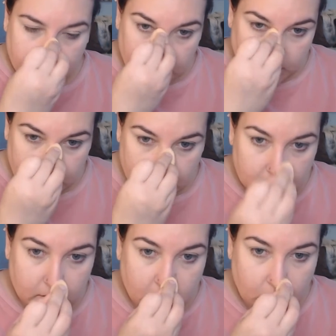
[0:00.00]
get
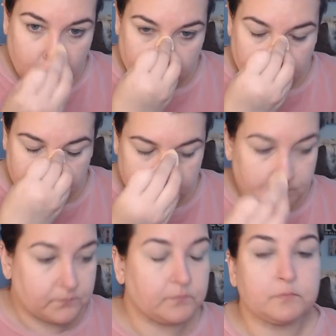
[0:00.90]
in the corner
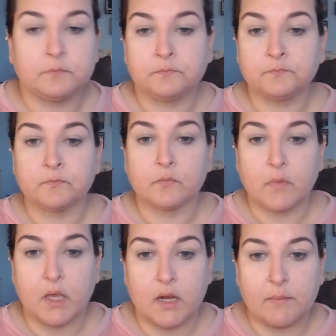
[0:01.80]

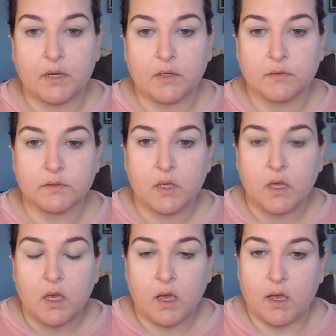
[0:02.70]
and up my nose.
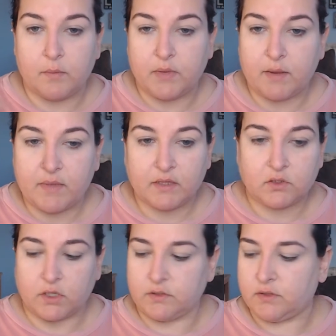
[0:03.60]
But I mainly
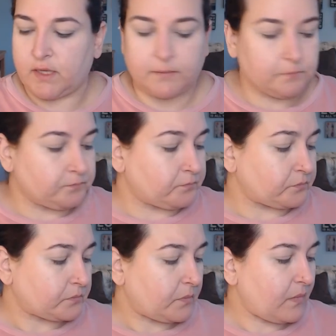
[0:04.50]
try to do that.
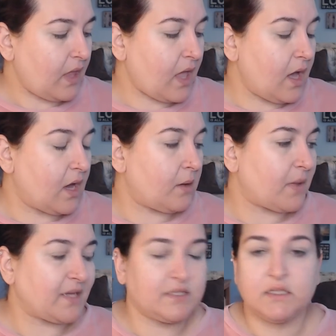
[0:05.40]

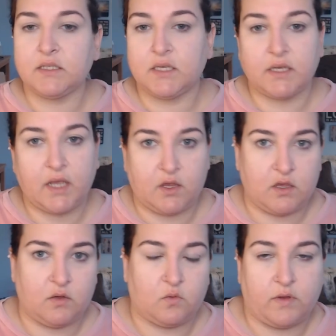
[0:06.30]
I didn't get
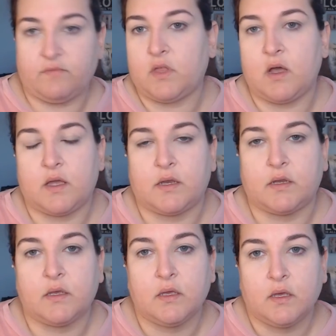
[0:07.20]
a Revlon
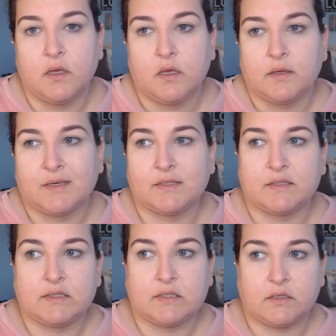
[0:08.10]

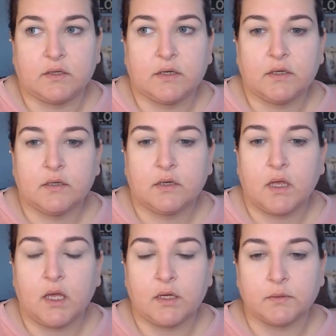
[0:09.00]
concealer,
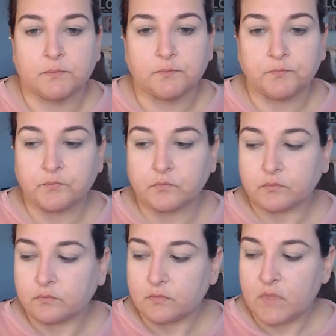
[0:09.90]

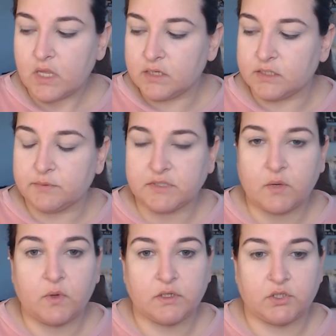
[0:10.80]
just because I
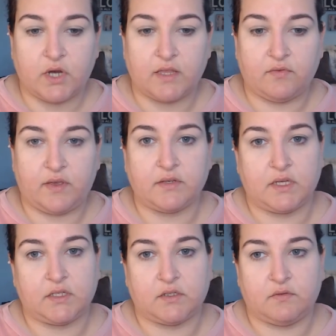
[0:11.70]
wanted to try the
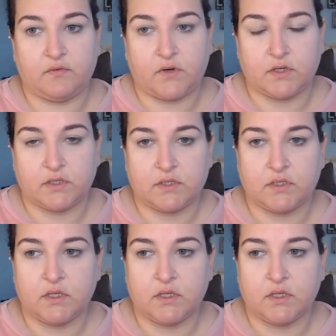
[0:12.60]
foundation first.